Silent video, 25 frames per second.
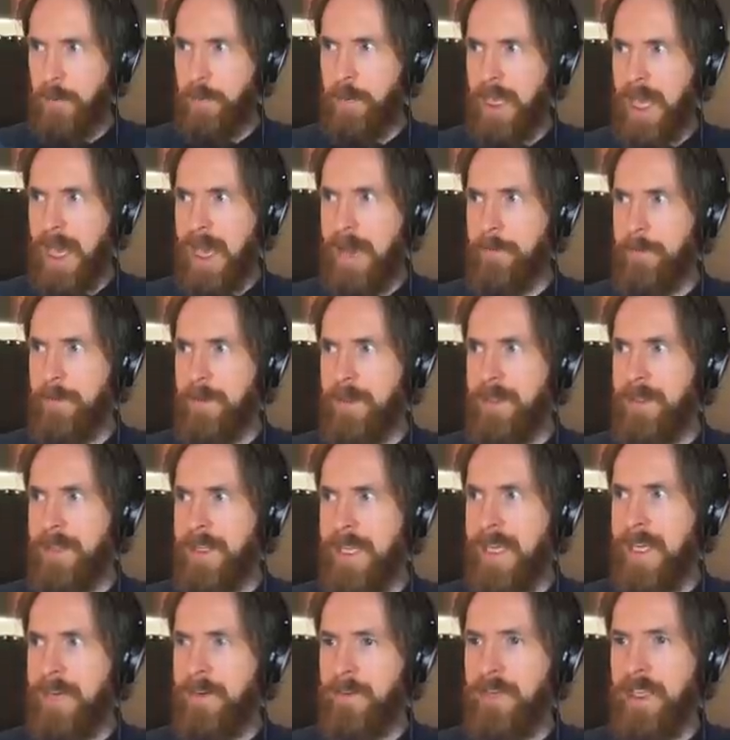up camp
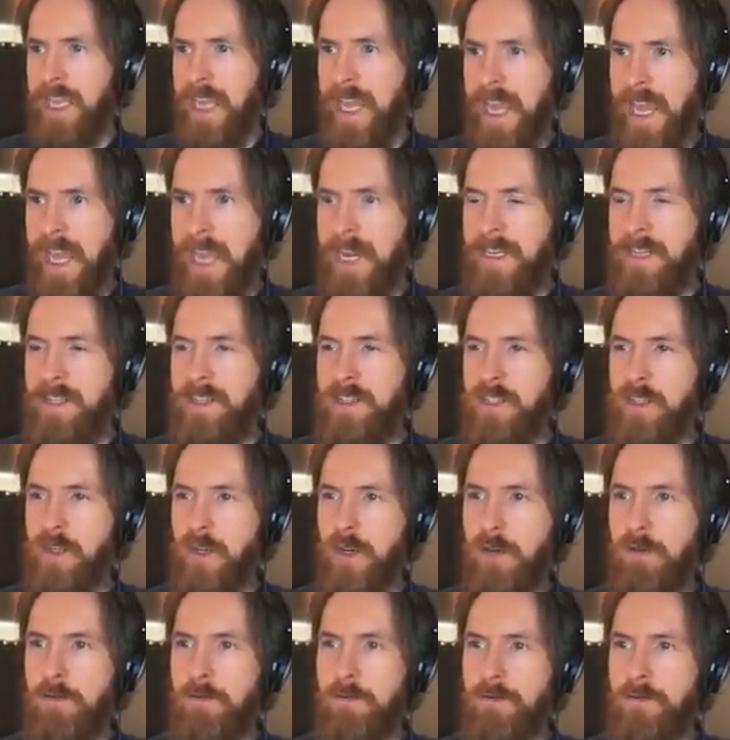near the edge
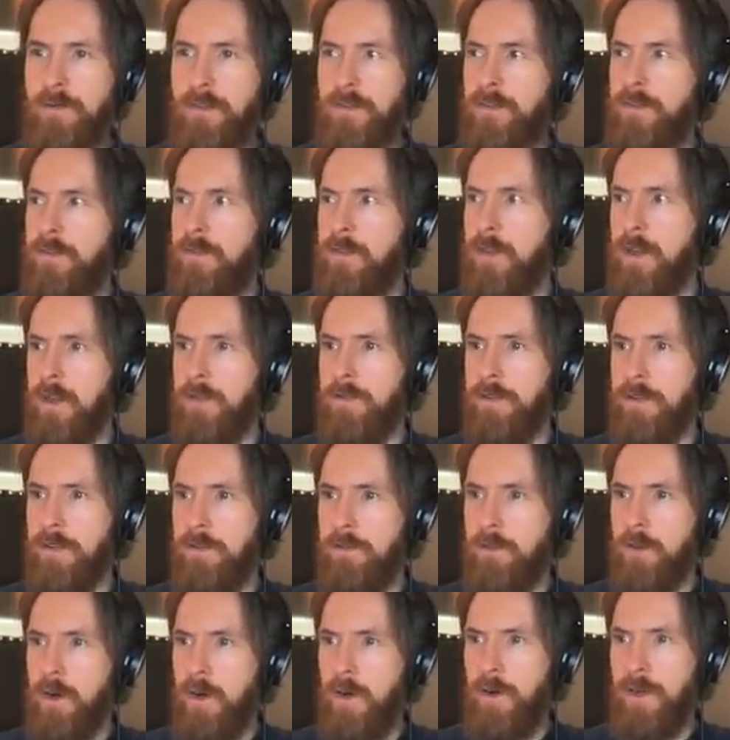of, of the
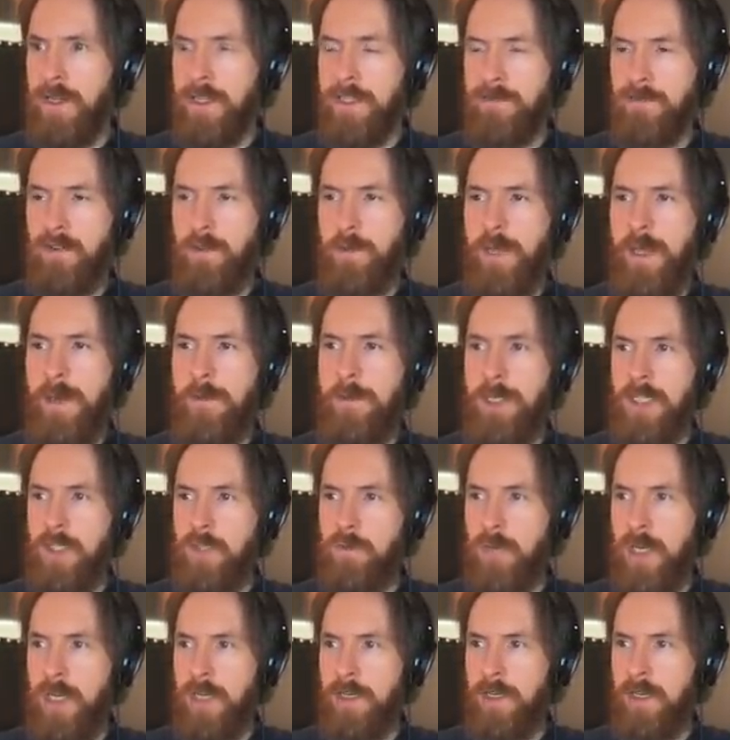forest from
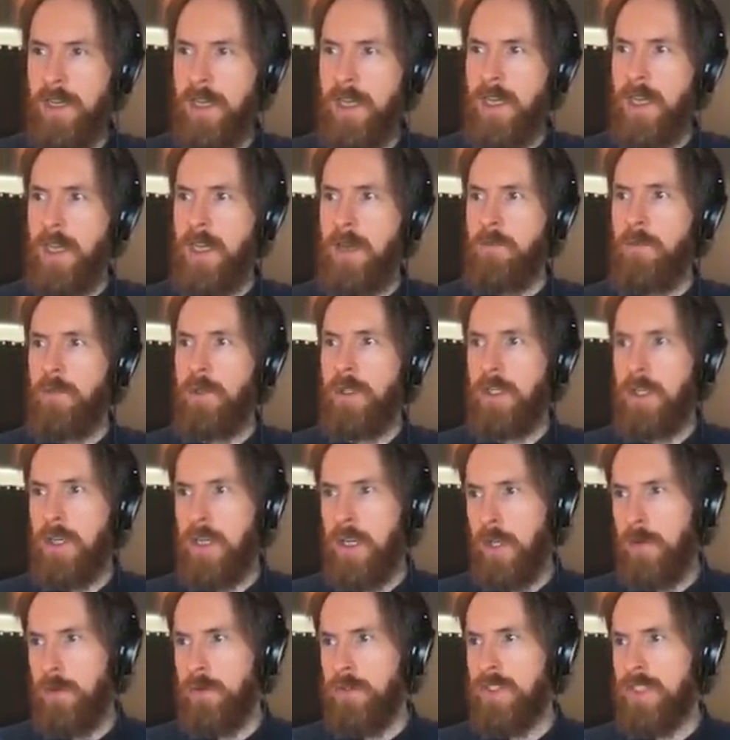image 1, but
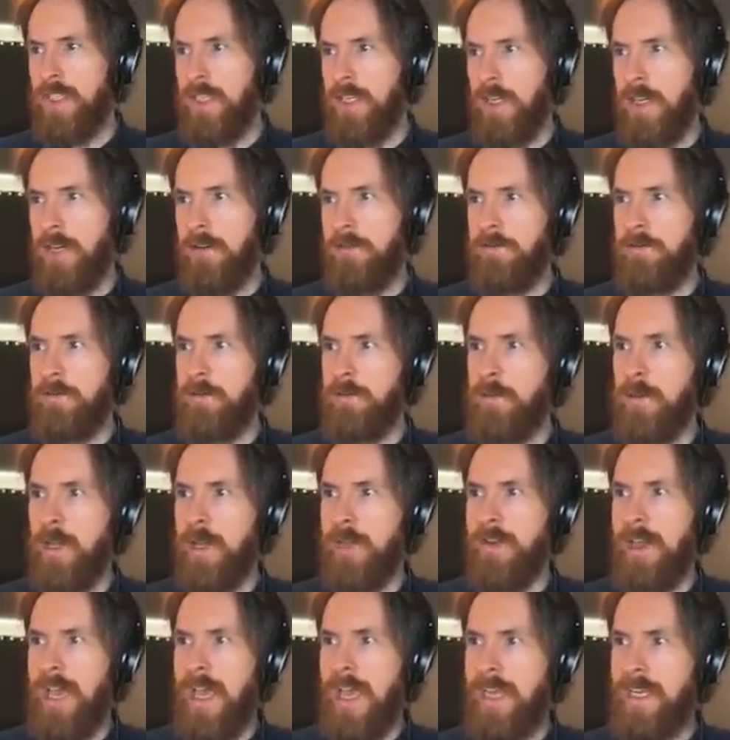close enough to
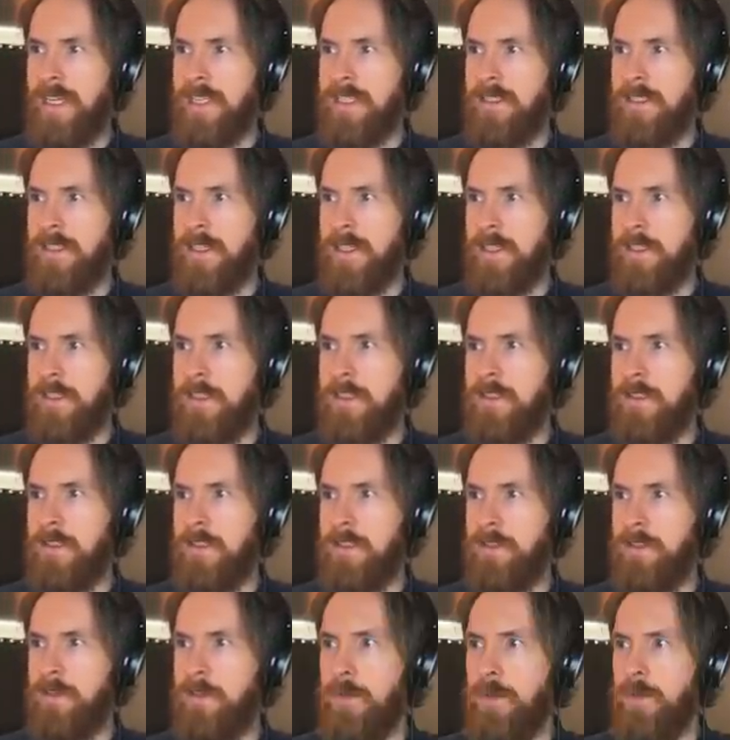have access
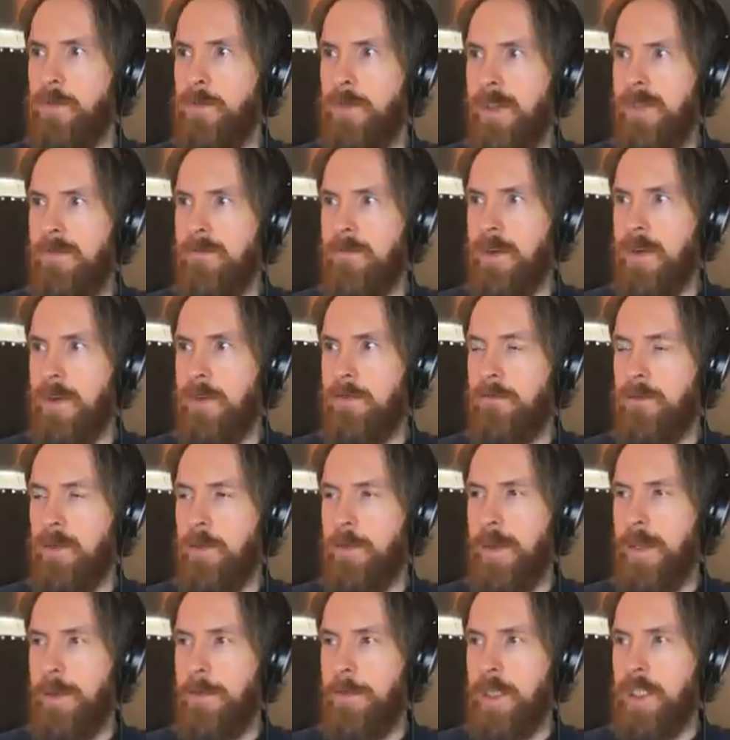to the river
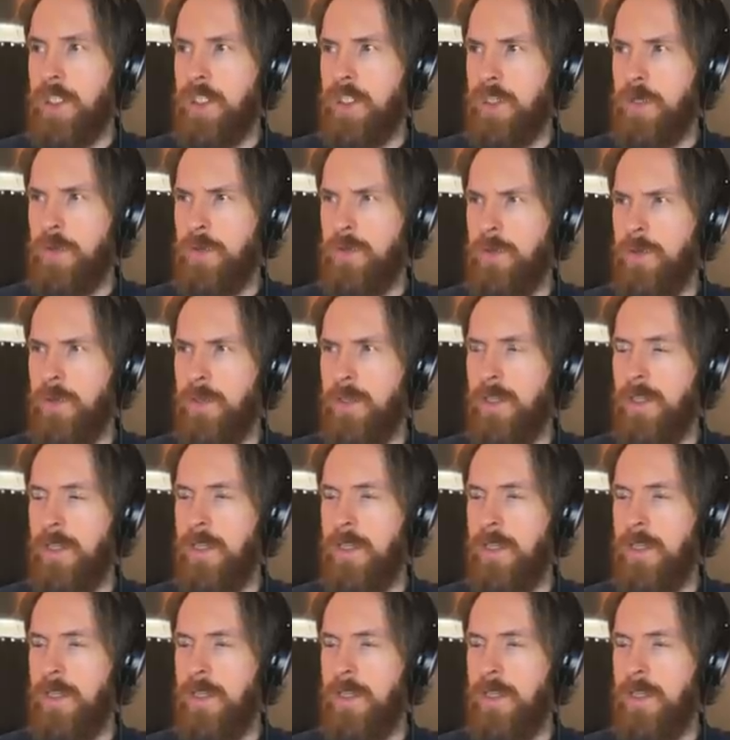from image 2.